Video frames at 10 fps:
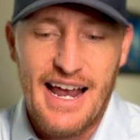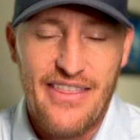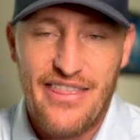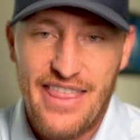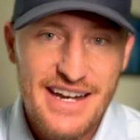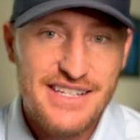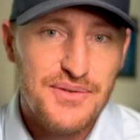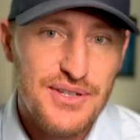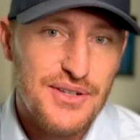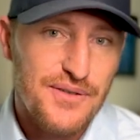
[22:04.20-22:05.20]
That is a
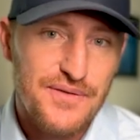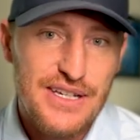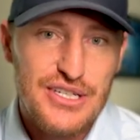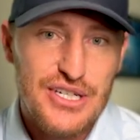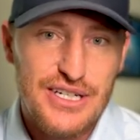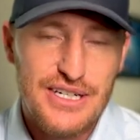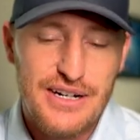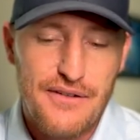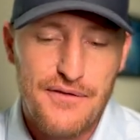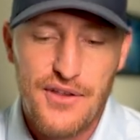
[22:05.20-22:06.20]
really cool
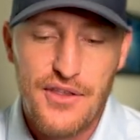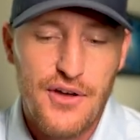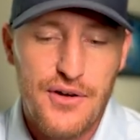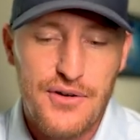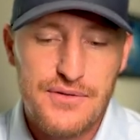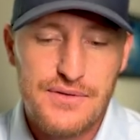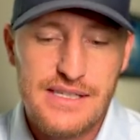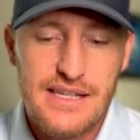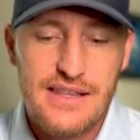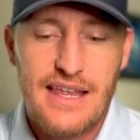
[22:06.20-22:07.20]
feature for
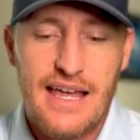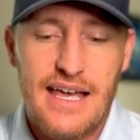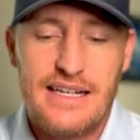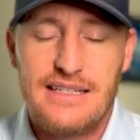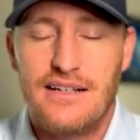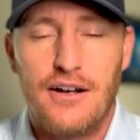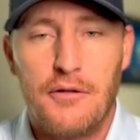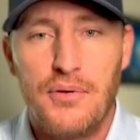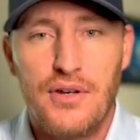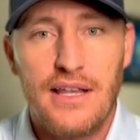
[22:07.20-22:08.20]
those that are
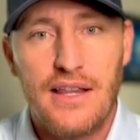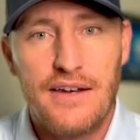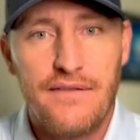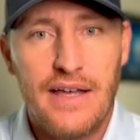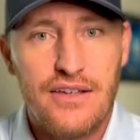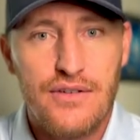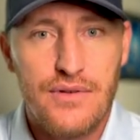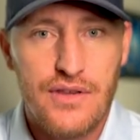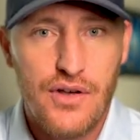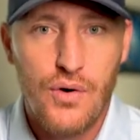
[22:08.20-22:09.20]
putting a lot of value
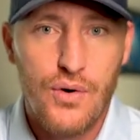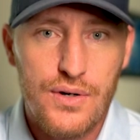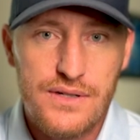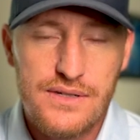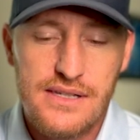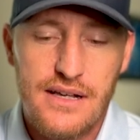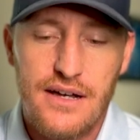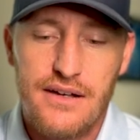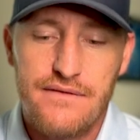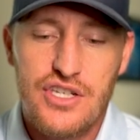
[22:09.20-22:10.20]
in the cores
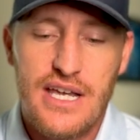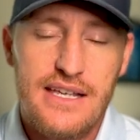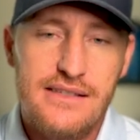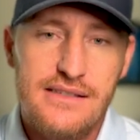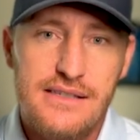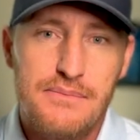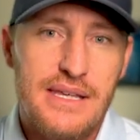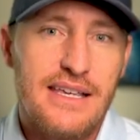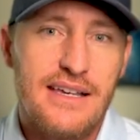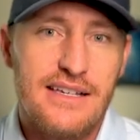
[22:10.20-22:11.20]
of gens,
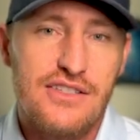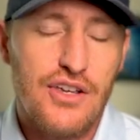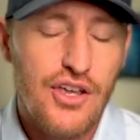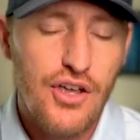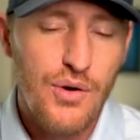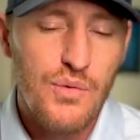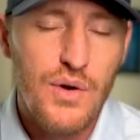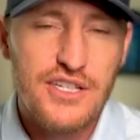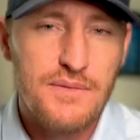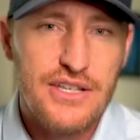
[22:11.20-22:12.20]
because you can go and
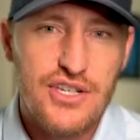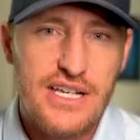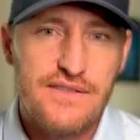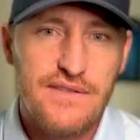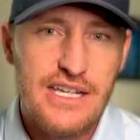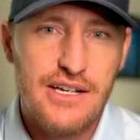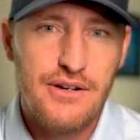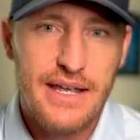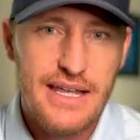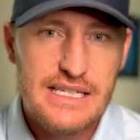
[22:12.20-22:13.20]
watch my gens video.
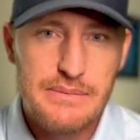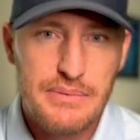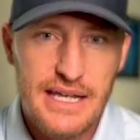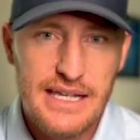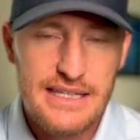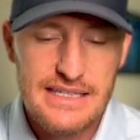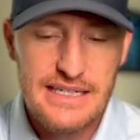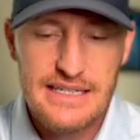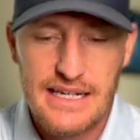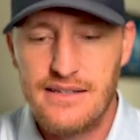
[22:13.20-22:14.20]
I explain the
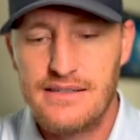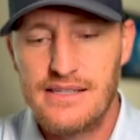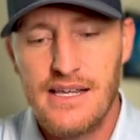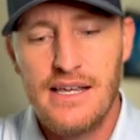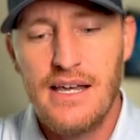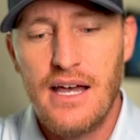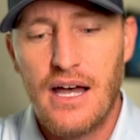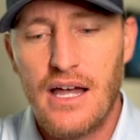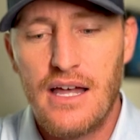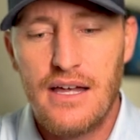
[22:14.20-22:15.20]
details
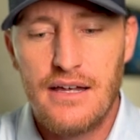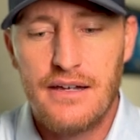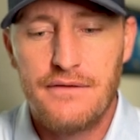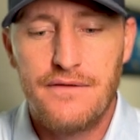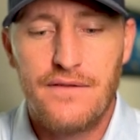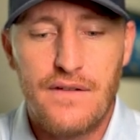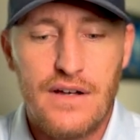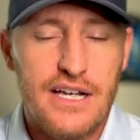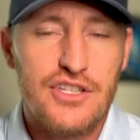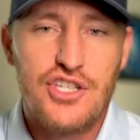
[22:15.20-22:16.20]
of
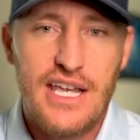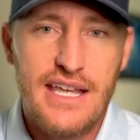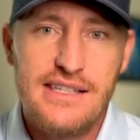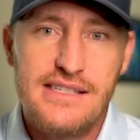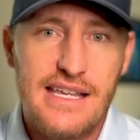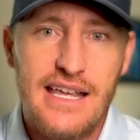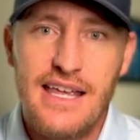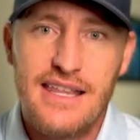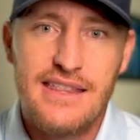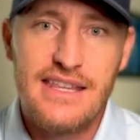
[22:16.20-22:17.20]
gens
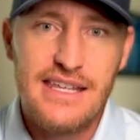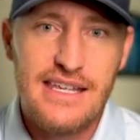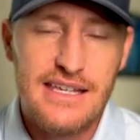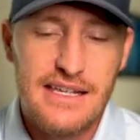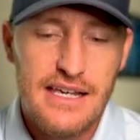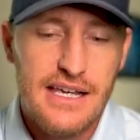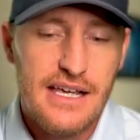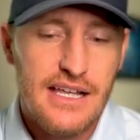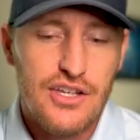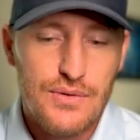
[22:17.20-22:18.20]
and the
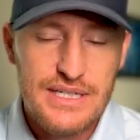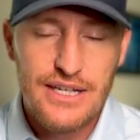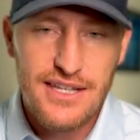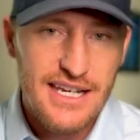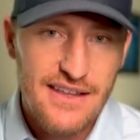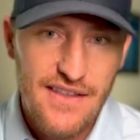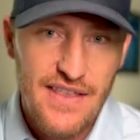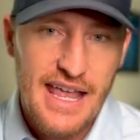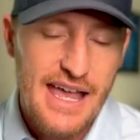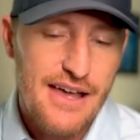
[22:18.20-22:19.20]
utility that
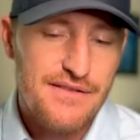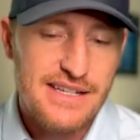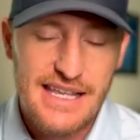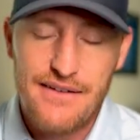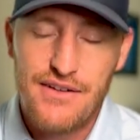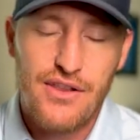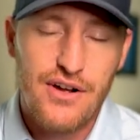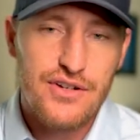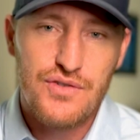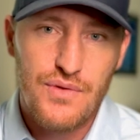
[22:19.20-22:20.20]
they have, because they have a
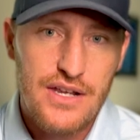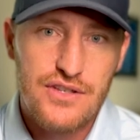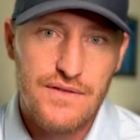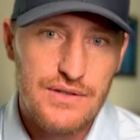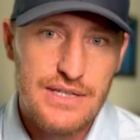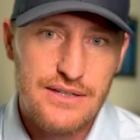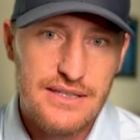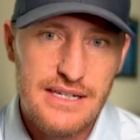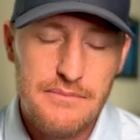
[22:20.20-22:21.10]
large range of utility.